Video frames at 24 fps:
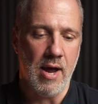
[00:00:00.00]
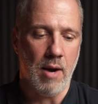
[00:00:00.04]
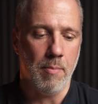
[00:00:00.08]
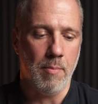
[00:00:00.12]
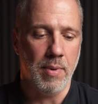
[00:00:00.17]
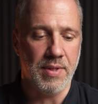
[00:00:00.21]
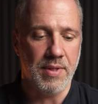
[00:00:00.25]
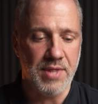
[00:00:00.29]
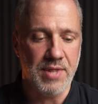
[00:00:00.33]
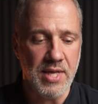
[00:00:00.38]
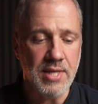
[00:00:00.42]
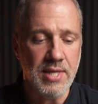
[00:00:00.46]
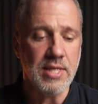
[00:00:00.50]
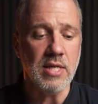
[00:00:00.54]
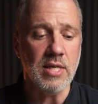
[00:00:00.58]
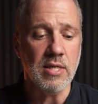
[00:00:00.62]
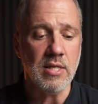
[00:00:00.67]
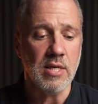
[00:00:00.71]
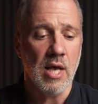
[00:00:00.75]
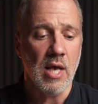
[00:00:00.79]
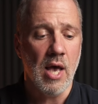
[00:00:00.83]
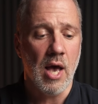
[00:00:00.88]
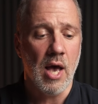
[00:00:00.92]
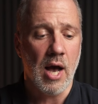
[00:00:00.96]
But this is
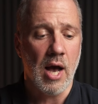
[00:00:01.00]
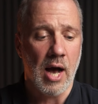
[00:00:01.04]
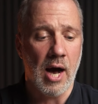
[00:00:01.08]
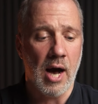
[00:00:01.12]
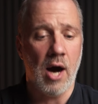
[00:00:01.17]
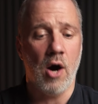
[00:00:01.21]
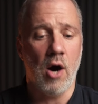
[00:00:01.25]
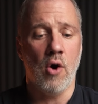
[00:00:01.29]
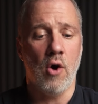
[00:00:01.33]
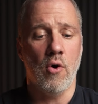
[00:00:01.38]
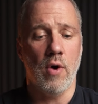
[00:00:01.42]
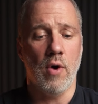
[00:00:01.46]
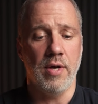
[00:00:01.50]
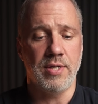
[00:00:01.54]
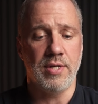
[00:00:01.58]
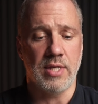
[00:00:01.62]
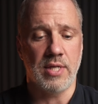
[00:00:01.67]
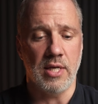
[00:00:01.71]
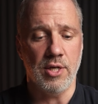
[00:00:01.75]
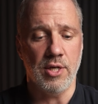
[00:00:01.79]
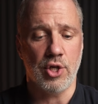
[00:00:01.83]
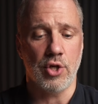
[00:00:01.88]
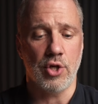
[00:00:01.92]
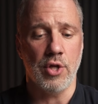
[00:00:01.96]
how
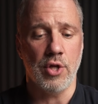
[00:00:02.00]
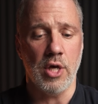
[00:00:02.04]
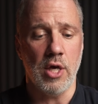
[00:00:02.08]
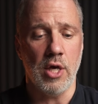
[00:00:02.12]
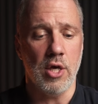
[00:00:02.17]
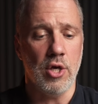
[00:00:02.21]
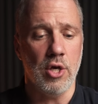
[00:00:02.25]
essentially